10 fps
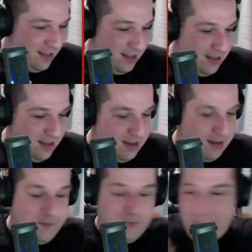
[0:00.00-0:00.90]

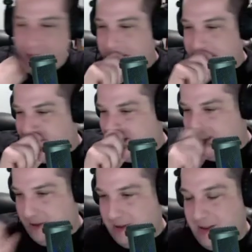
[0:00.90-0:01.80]

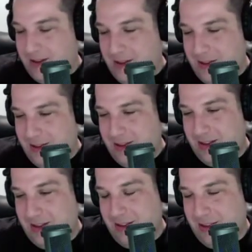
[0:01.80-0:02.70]

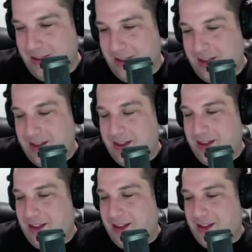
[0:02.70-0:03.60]

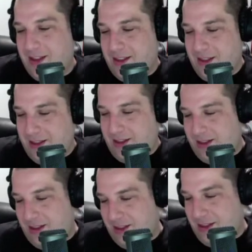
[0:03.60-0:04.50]

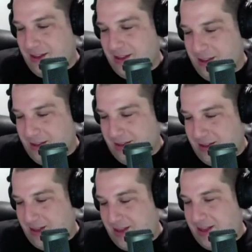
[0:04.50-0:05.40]

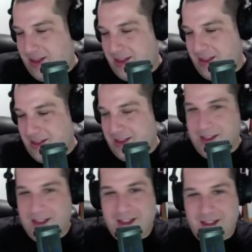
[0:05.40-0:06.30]

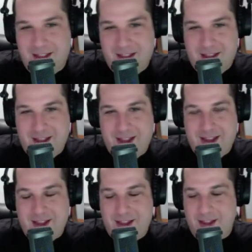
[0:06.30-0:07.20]

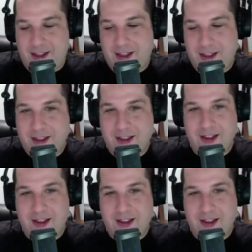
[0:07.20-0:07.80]
This person isn't speaking.